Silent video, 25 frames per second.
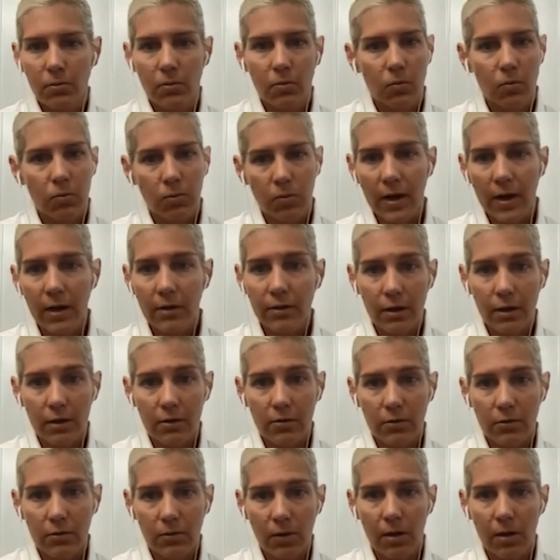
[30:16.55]
where they
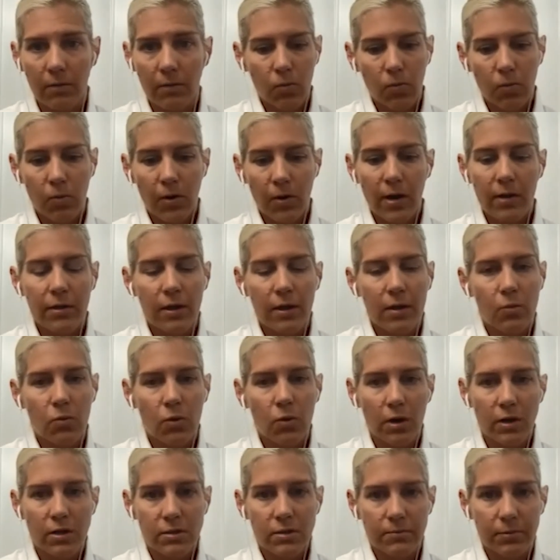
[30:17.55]
grew up, where they
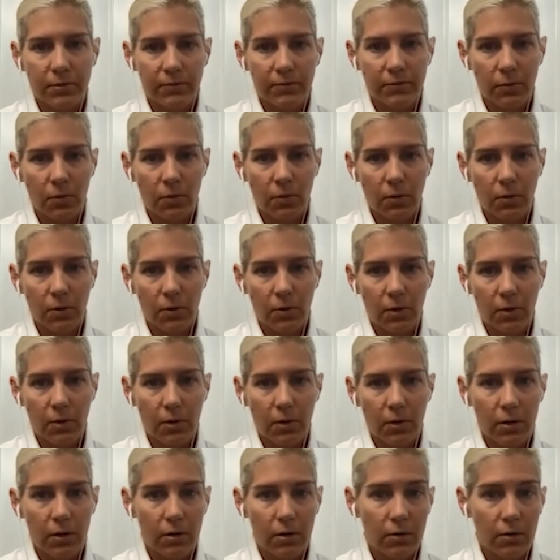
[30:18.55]
worked before,
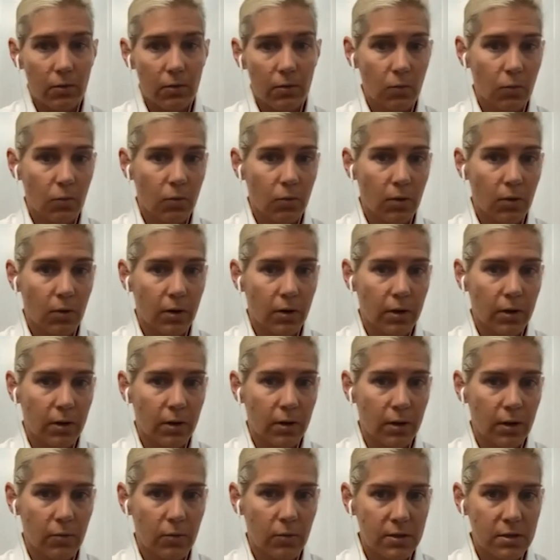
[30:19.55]
where they went to
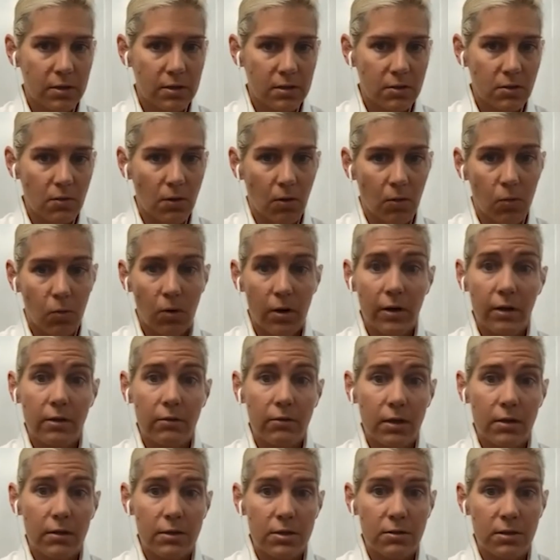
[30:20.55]
school, what other
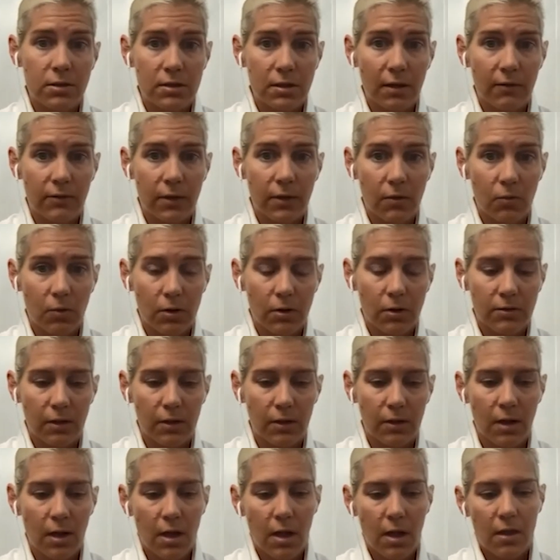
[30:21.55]
industries have they worked in,
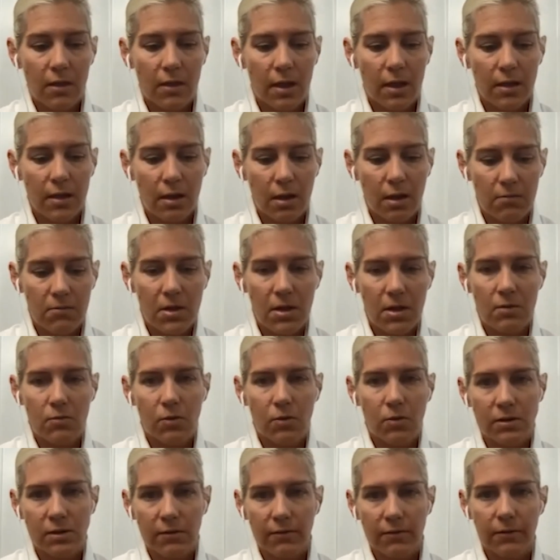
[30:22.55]
they come in with
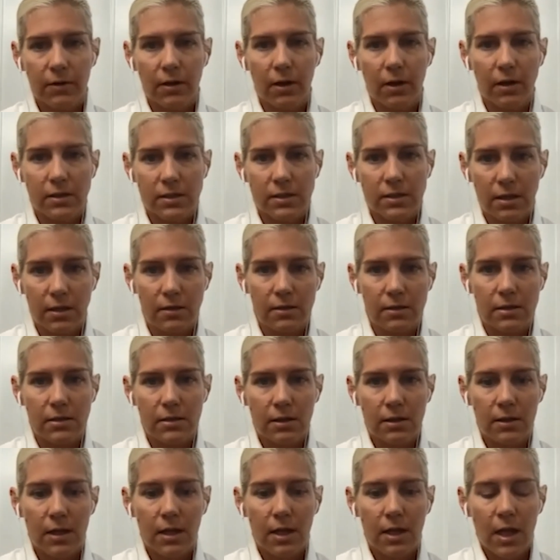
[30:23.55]
different ideas.
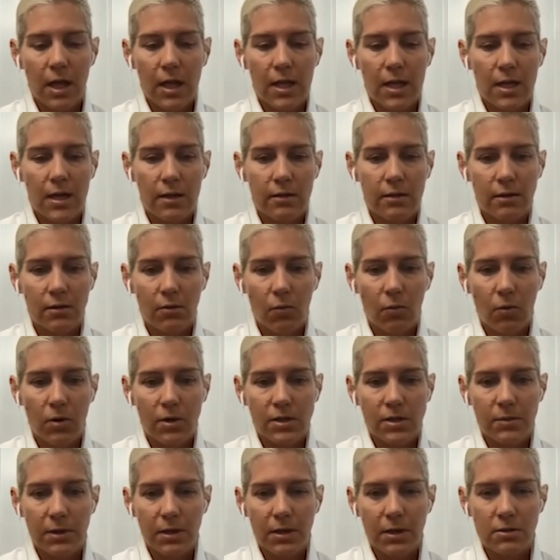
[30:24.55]
And what's
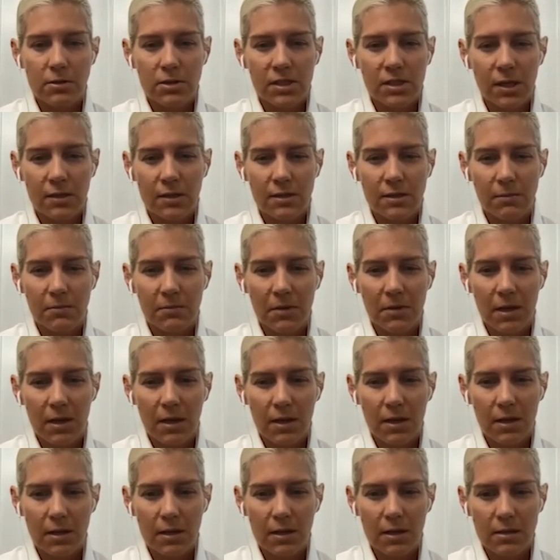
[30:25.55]
been interesting to
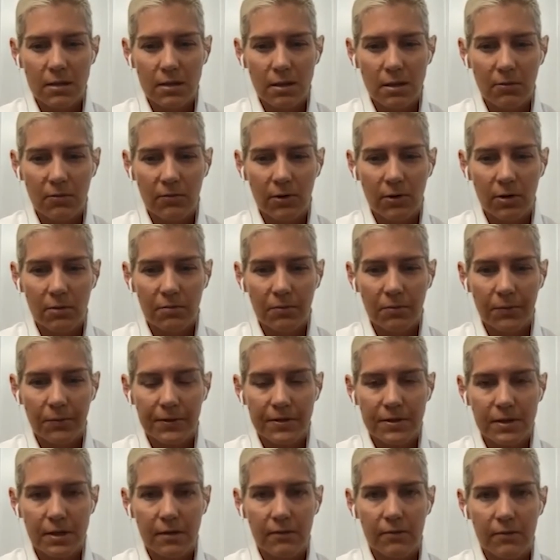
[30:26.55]
me is some of our
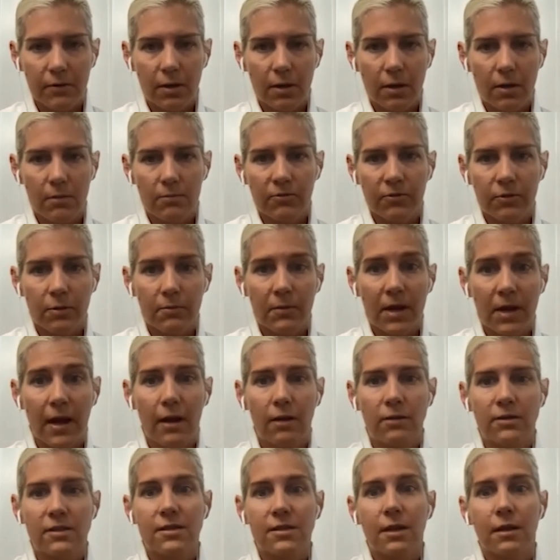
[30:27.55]
employees that have come from
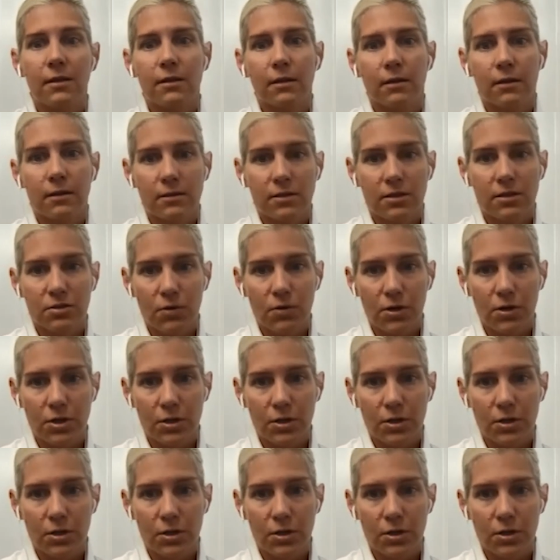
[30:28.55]
outside the construction